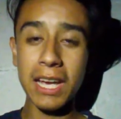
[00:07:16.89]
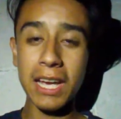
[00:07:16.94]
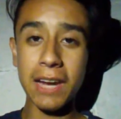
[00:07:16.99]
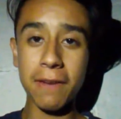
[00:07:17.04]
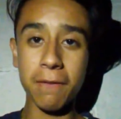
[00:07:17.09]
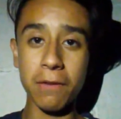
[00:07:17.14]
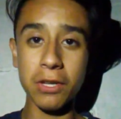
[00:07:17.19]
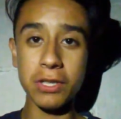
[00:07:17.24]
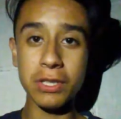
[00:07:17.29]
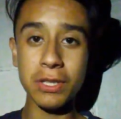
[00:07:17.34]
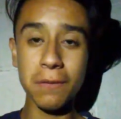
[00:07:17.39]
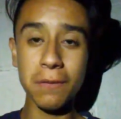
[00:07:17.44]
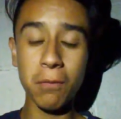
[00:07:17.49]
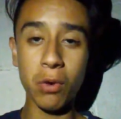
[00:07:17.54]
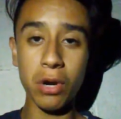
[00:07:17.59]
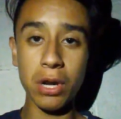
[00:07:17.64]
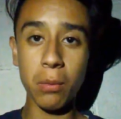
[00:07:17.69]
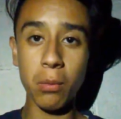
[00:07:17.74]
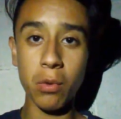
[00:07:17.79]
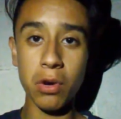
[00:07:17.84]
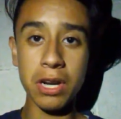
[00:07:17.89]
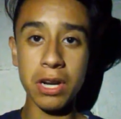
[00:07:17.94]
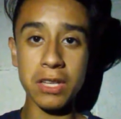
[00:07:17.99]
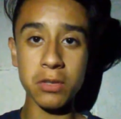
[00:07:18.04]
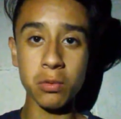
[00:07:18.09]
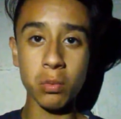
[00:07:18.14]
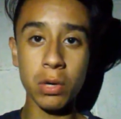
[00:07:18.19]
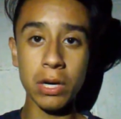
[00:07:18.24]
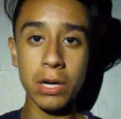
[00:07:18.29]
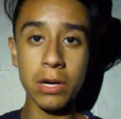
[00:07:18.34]
and for Sum 41
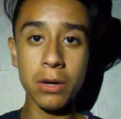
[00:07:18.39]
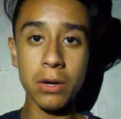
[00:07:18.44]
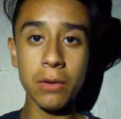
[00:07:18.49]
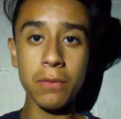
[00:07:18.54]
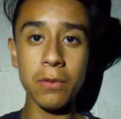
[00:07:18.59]
as well.